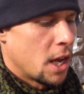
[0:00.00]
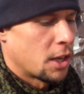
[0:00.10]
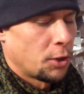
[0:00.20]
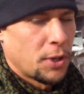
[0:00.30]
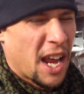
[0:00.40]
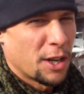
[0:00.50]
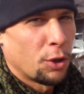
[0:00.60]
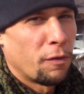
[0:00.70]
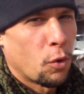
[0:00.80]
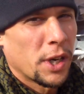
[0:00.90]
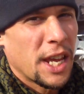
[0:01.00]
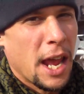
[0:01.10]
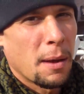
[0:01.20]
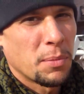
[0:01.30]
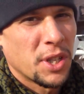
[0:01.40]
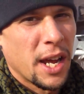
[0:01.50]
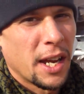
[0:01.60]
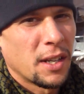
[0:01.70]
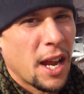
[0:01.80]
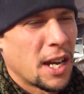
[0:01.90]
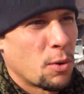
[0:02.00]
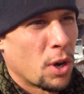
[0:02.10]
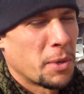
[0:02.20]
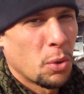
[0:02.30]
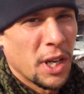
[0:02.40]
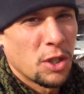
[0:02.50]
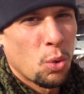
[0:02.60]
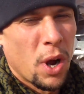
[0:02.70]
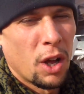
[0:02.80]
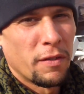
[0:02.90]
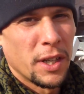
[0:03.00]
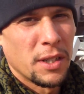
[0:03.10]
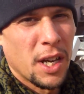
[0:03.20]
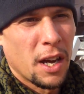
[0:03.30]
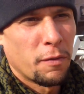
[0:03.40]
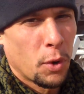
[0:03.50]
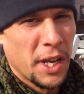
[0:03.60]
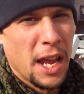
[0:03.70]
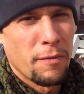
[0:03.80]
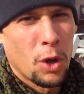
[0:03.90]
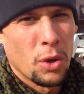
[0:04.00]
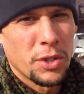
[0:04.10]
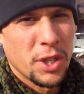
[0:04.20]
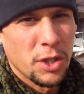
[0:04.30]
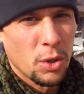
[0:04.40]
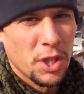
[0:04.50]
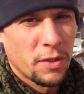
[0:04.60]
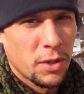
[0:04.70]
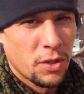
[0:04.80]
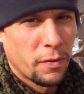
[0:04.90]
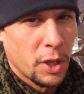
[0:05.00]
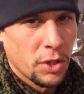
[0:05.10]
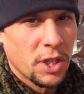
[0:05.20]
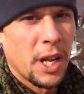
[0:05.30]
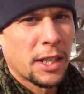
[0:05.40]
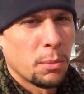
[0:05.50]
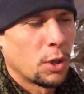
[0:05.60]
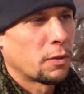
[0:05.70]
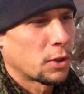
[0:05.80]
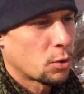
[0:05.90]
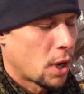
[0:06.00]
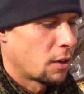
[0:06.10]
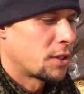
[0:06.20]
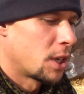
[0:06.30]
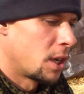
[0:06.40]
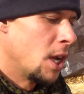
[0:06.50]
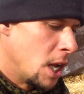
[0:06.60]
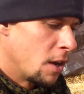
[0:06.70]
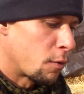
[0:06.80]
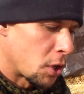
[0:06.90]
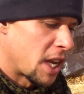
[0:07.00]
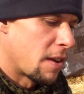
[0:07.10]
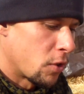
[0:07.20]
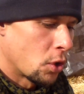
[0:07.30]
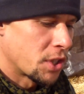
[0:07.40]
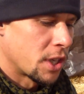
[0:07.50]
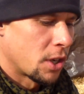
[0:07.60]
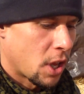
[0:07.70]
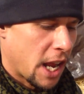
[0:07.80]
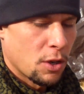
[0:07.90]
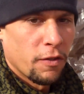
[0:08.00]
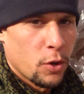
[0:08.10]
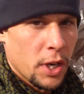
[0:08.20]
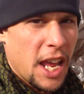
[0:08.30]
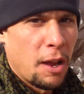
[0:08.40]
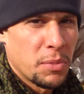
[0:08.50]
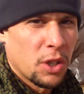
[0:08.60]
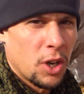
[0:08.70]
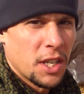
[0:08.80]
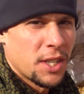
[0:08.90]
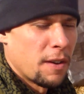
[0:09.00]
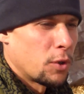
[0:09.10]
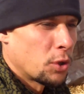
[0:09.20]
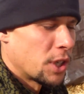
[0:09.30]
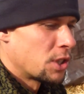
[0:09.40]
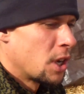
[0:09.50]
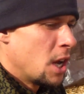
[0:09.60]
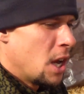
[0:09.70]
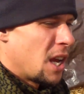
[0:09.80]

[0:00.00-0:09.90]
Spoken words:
It'll handle 40 amps at anywhere between 12 and 48 volts, and so it's field selectable for 12 to 48 volts, and it'll handle 40 amps across that voltage.